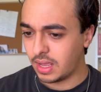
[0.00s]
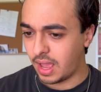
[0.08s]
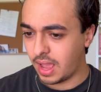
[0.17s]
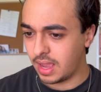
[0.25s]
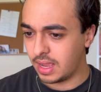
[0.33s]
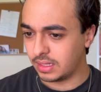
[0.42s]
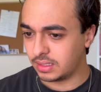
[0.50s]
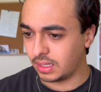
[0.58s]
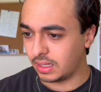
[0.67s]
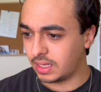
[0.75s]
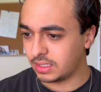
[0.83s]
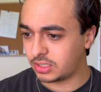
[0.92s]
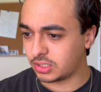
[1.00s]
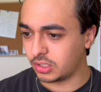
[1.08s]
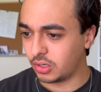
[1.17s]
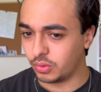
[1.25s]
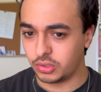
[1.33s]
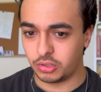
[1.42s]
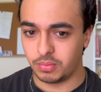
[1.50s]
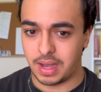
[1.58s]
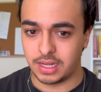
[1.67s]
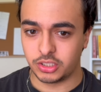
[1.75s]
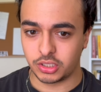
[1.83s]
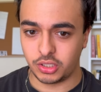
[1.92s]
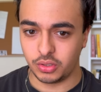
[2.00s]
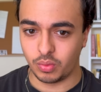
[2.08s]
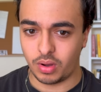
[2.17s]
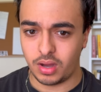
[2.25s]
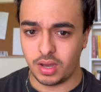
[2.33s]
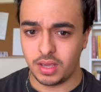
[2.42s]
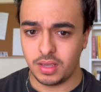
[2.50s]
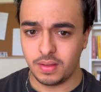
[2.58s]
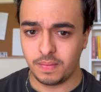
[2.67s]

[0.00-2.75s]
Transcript: And let's go into Magic UI